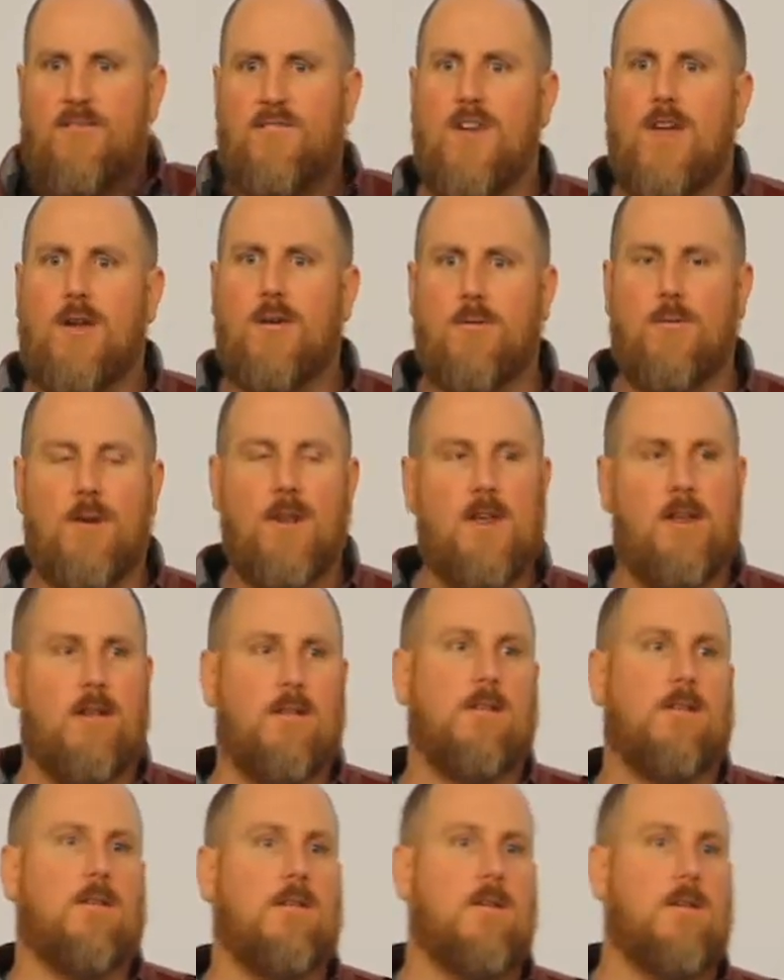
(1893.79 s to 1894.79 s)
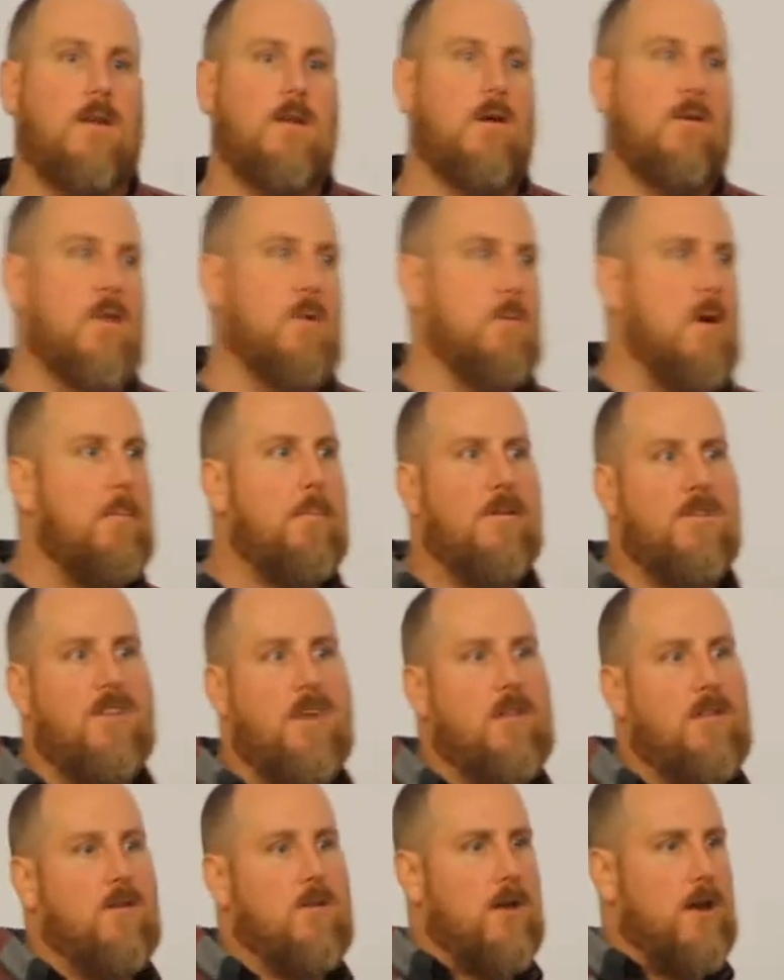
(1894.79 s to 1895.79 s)
figurines, and they
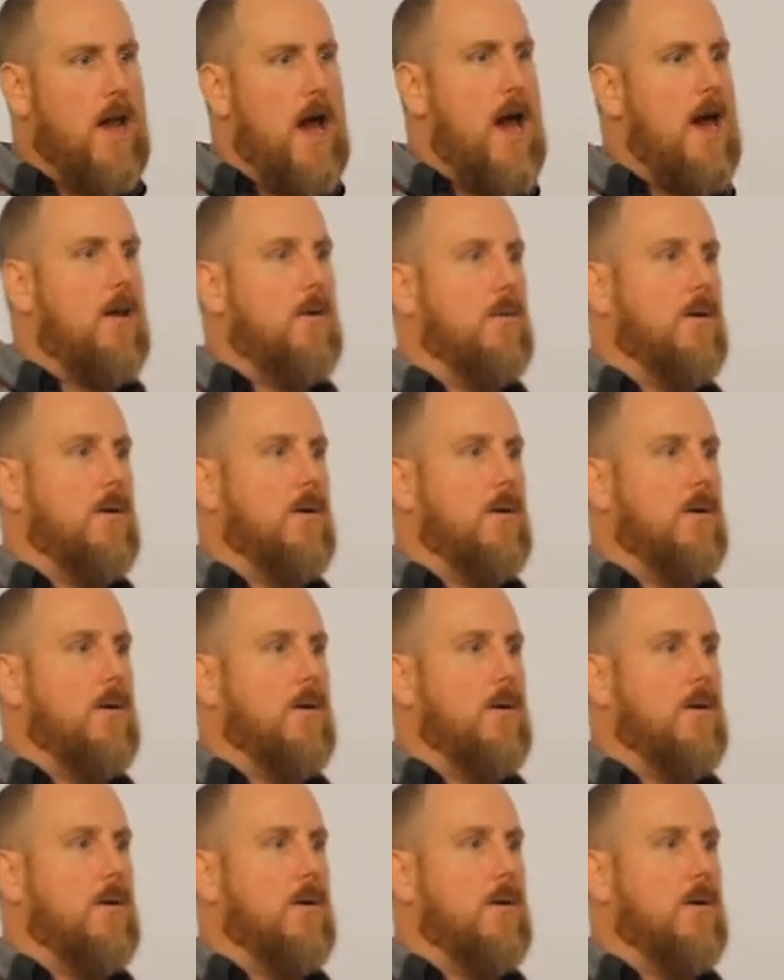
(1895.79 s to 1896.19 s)
represent their God